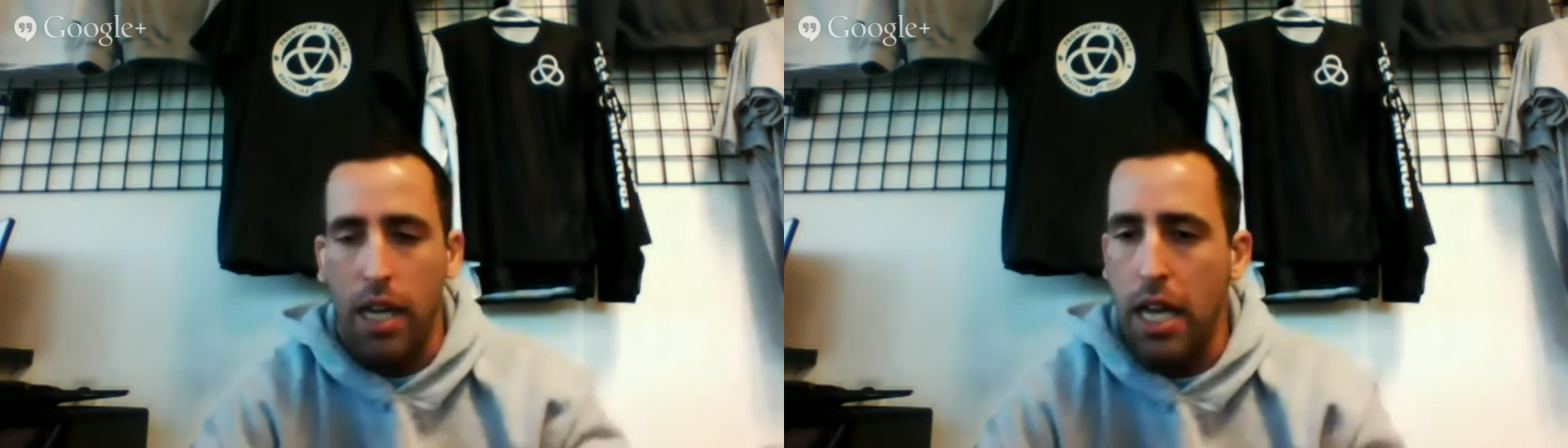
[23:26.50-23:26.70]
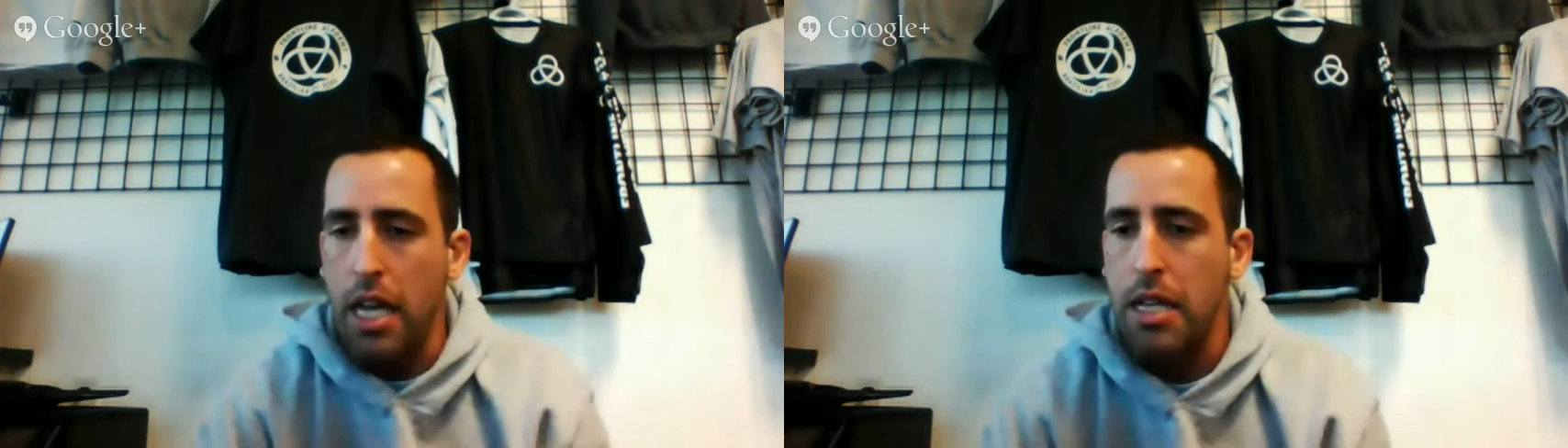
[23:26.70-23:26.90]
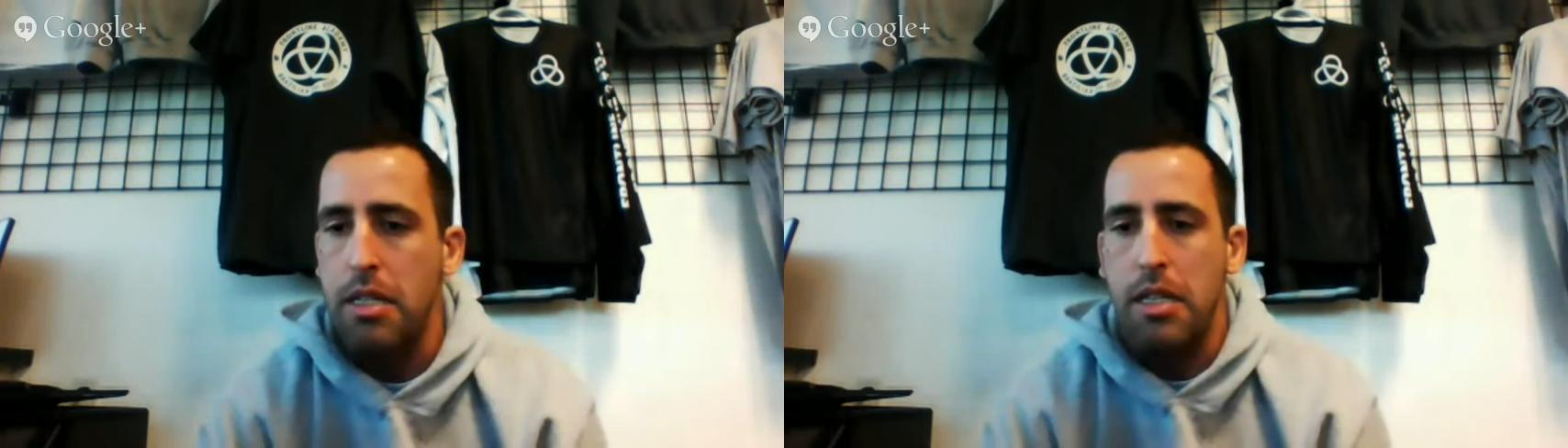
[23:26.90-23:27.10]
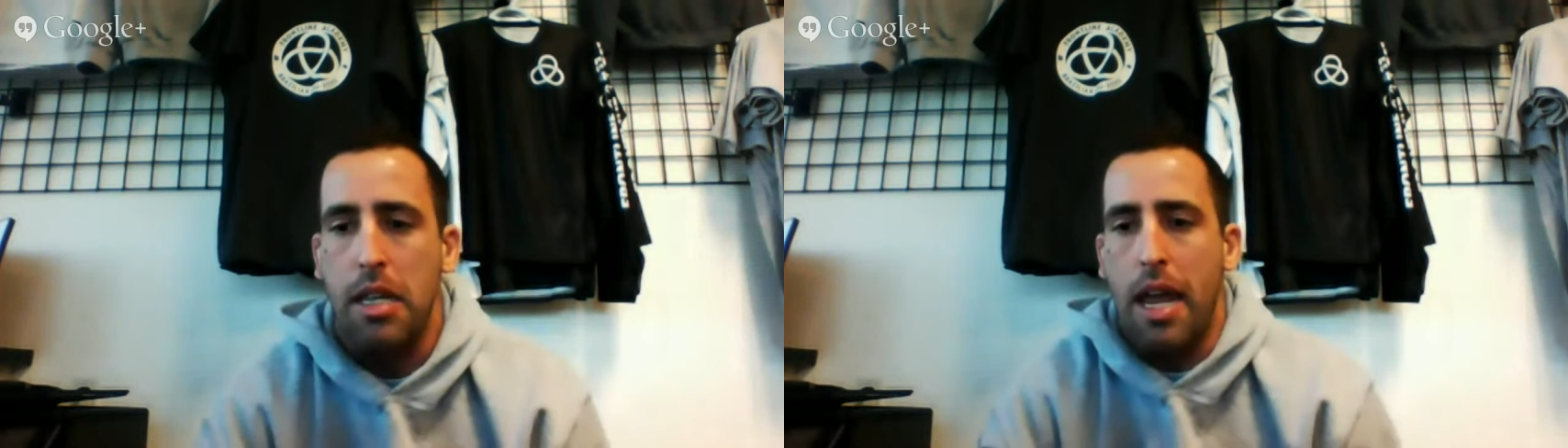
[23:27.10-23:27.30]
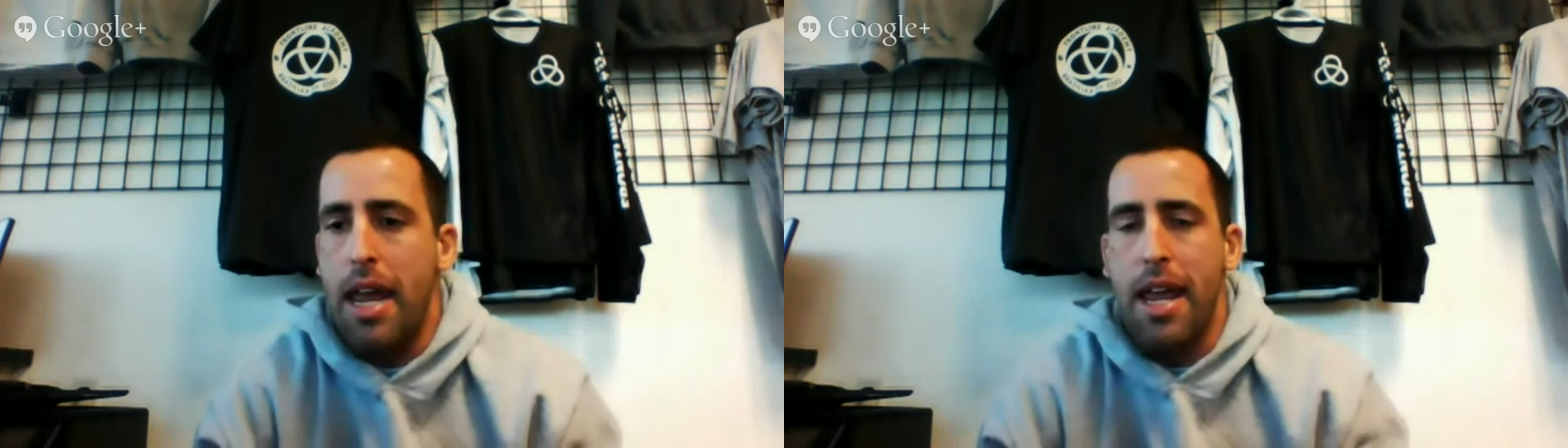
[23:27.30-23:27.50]

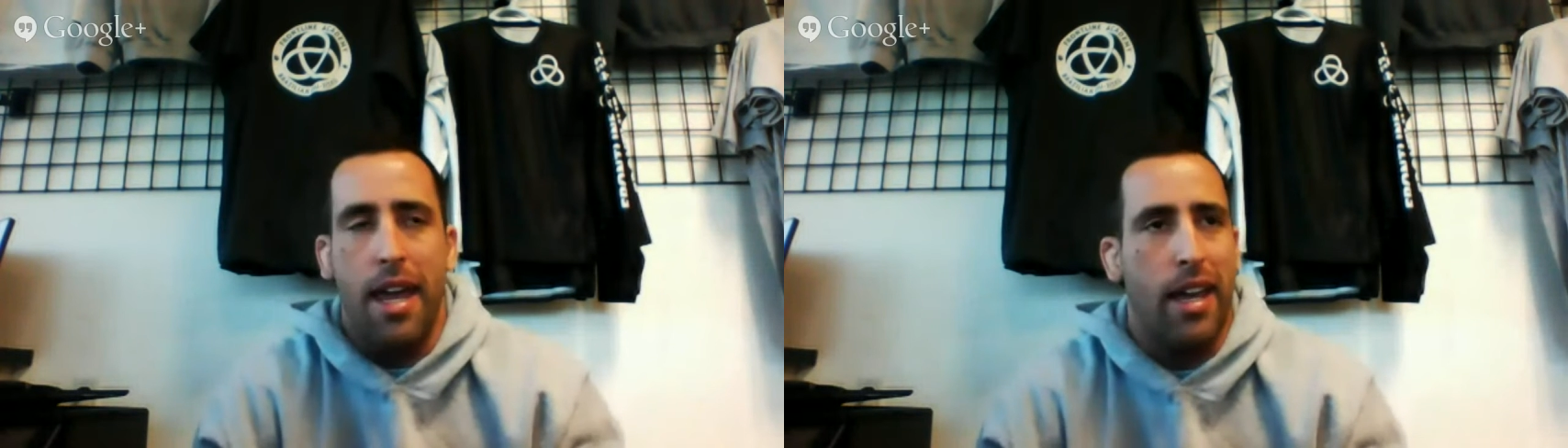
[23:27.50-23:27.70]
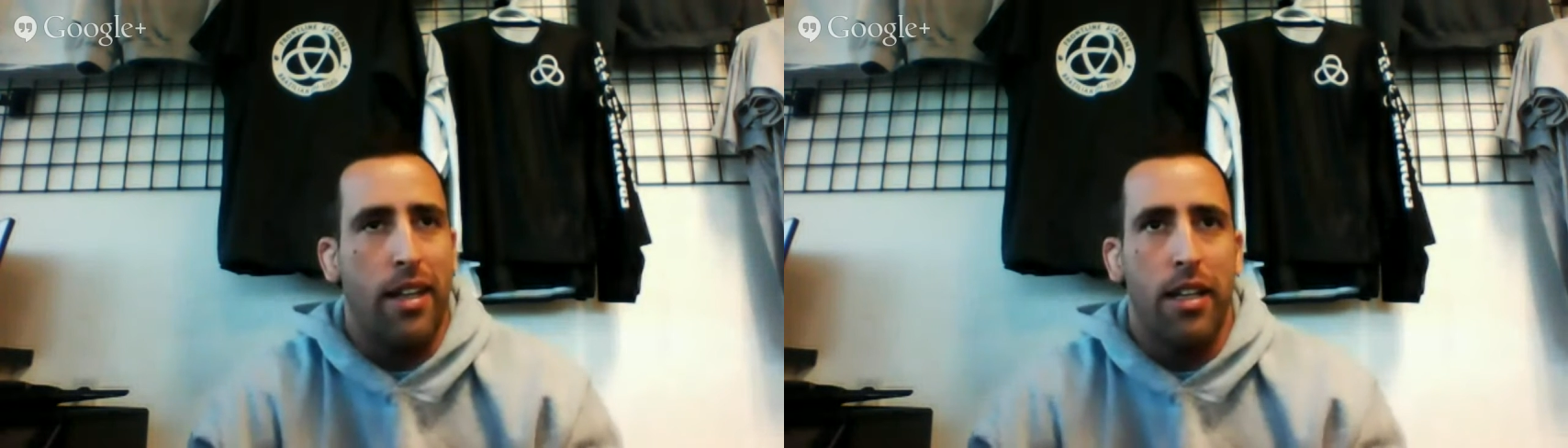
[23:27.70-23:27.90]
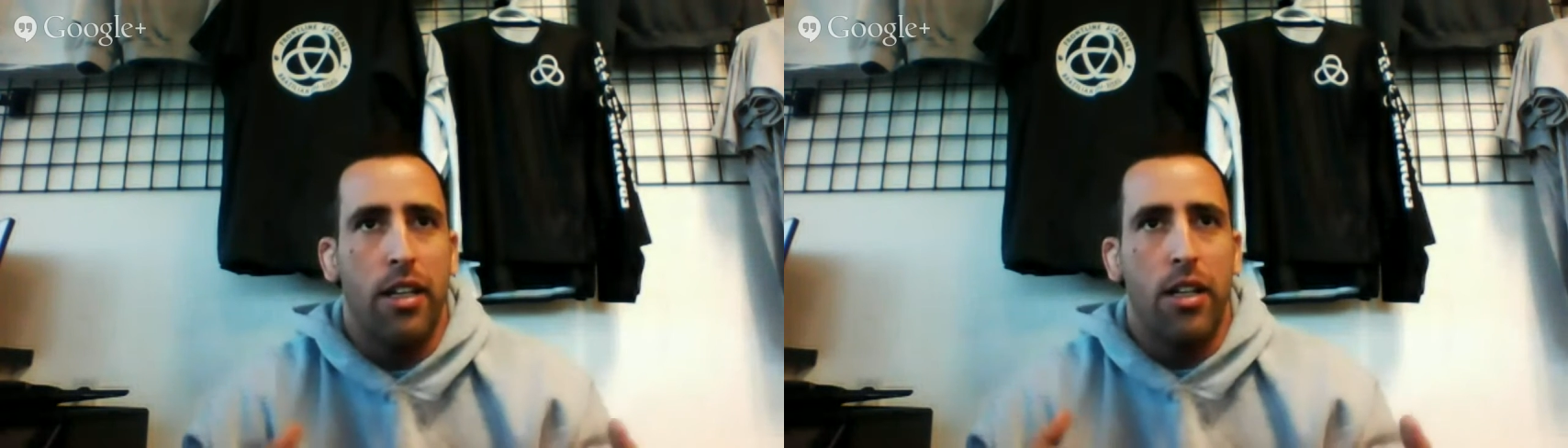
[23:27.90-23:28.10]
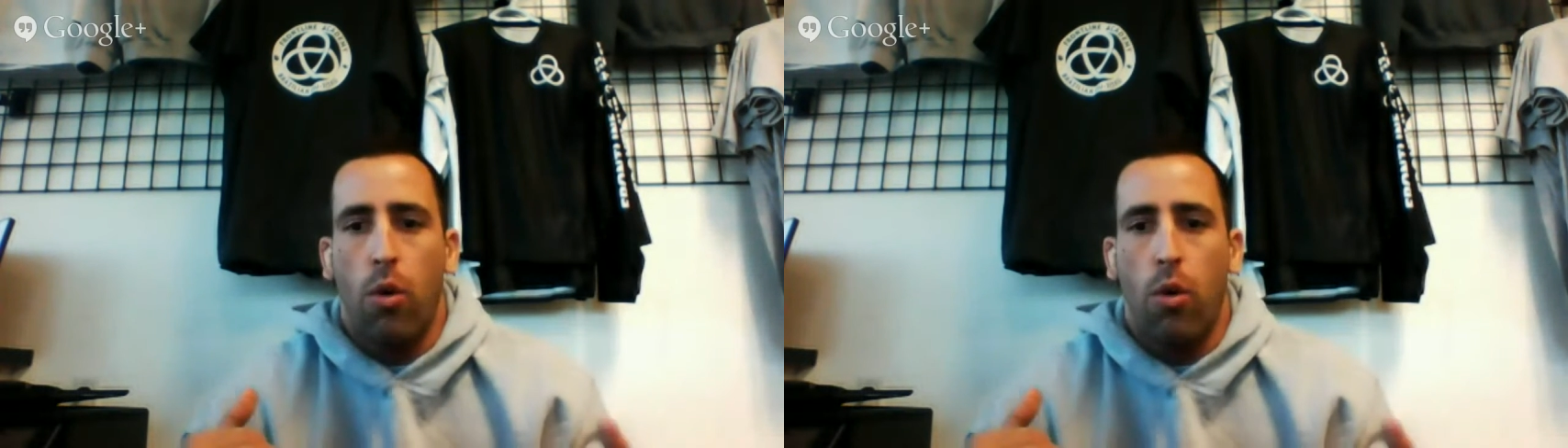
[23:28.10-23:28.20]
geese, and